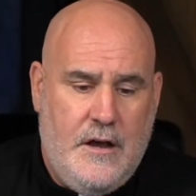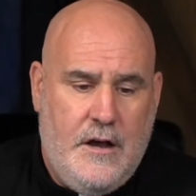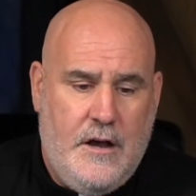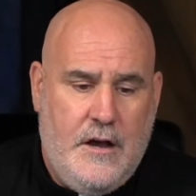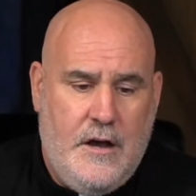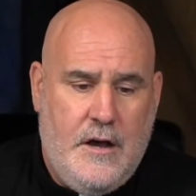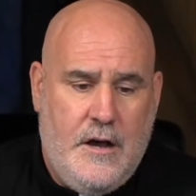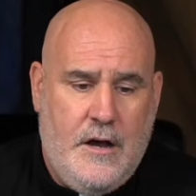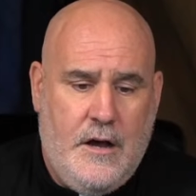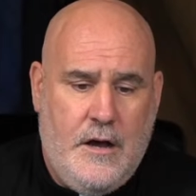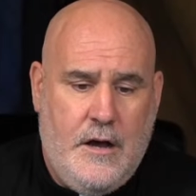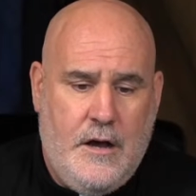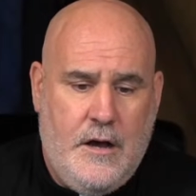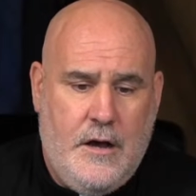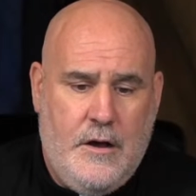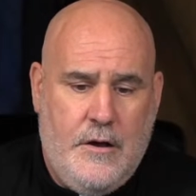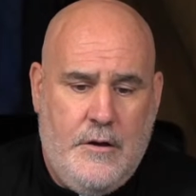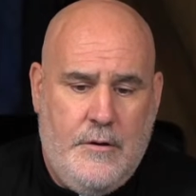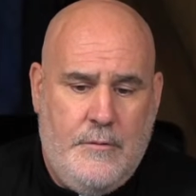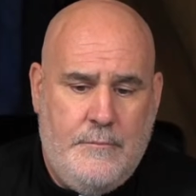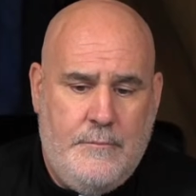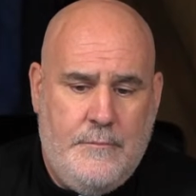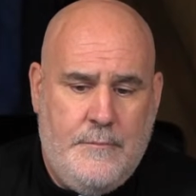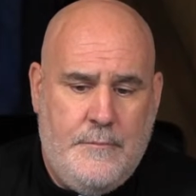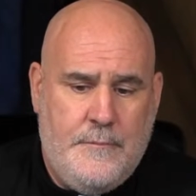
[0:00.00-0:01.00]

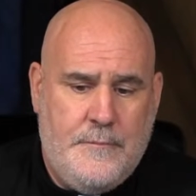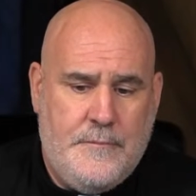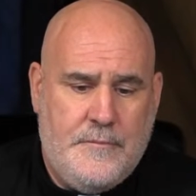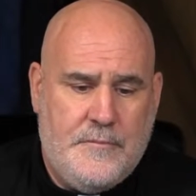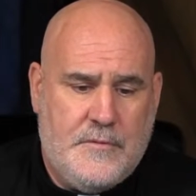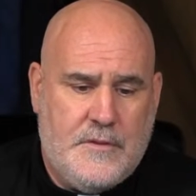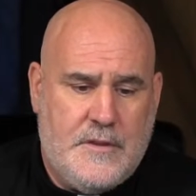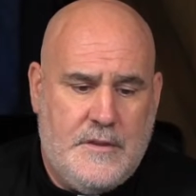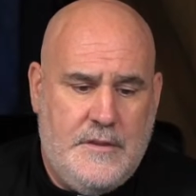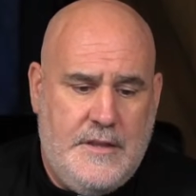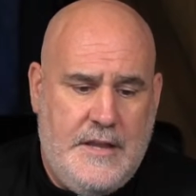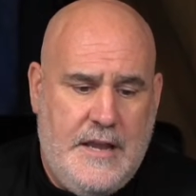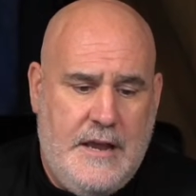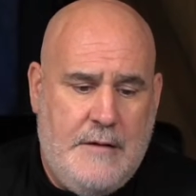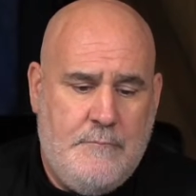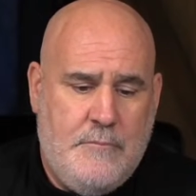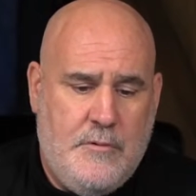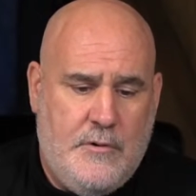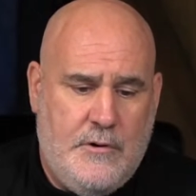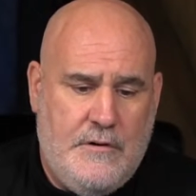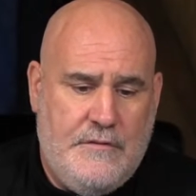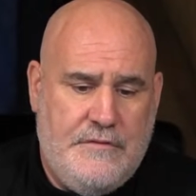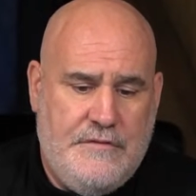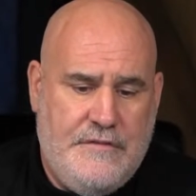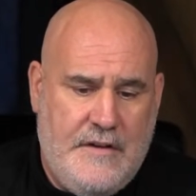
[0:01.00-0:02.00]
The
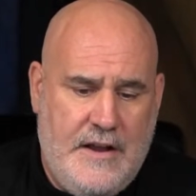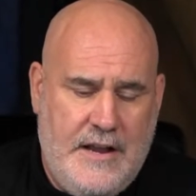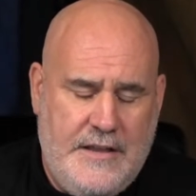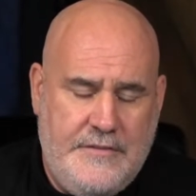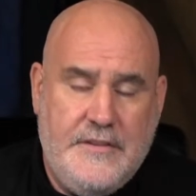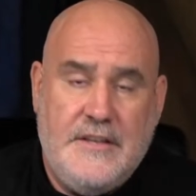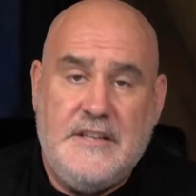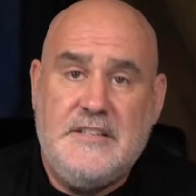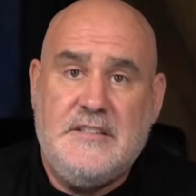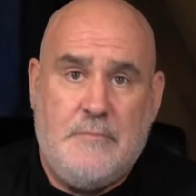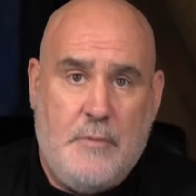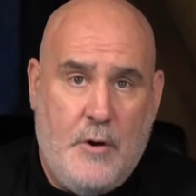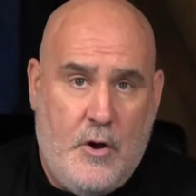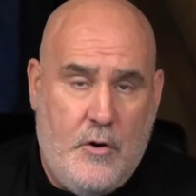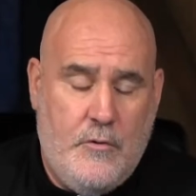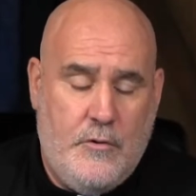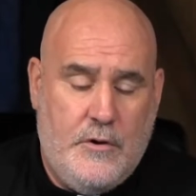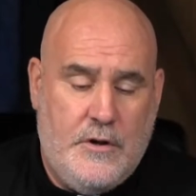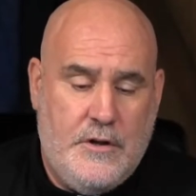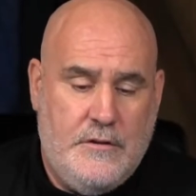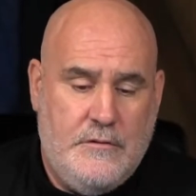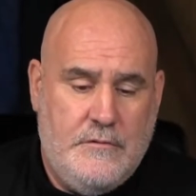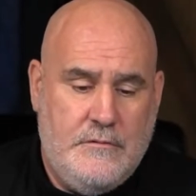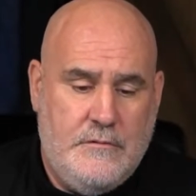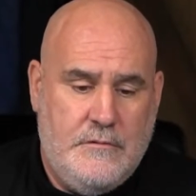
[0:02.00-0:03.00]
emperor finally
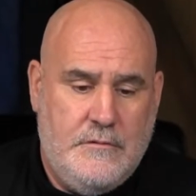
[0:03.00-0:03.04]
spoke